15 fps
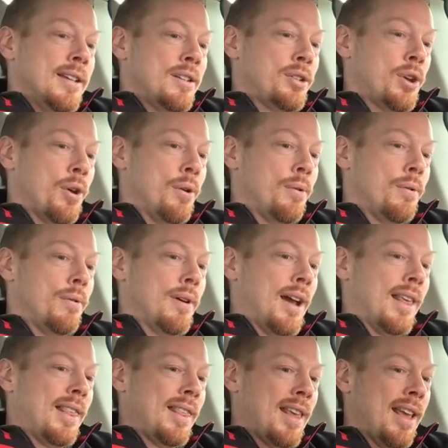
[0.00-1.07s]
So
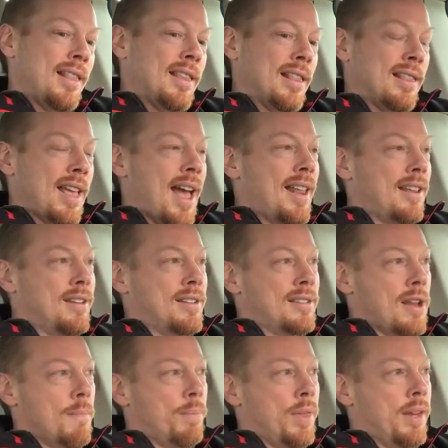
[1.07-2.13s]
I think that that is
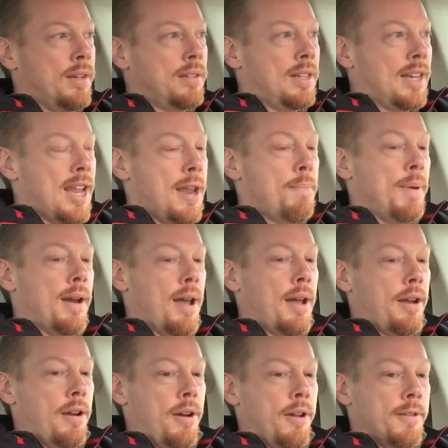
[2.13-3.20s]
something to keep an
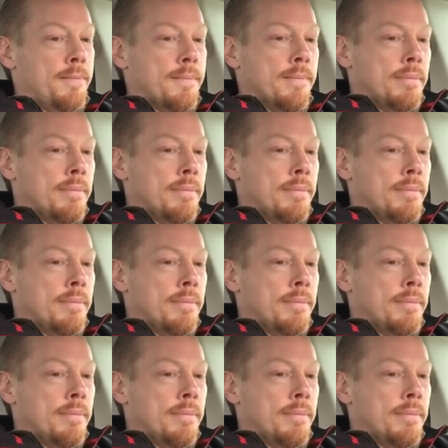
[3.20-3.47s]
eye on.